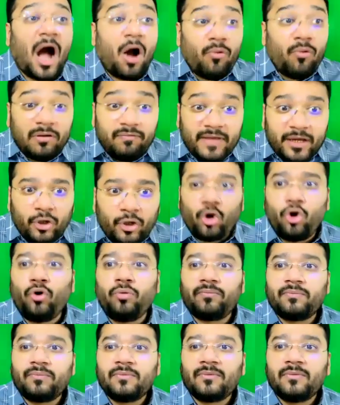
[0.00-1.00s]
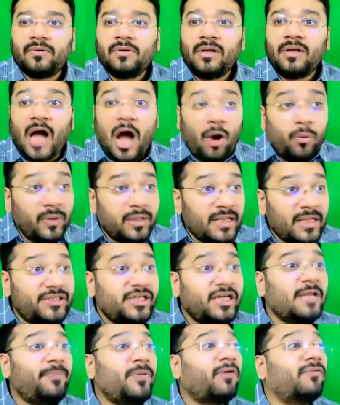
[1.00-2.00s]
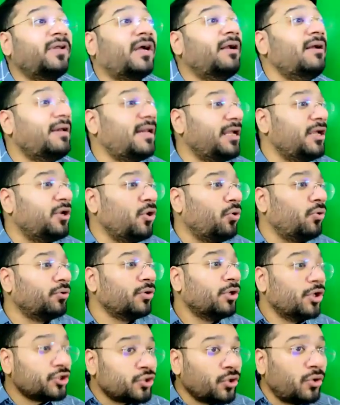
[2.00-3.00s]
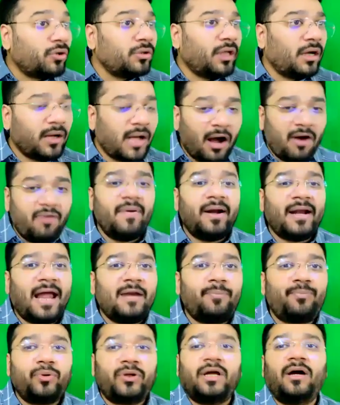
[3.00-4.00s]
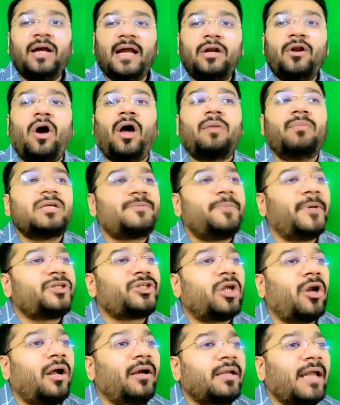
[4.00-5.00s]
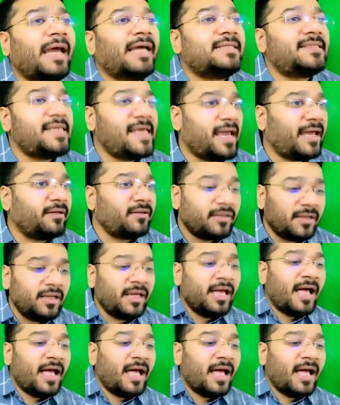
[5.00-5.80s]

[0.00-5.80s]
How will we grow? How will the GDP of the country grow? So the government had put an enormous pressure on ICI.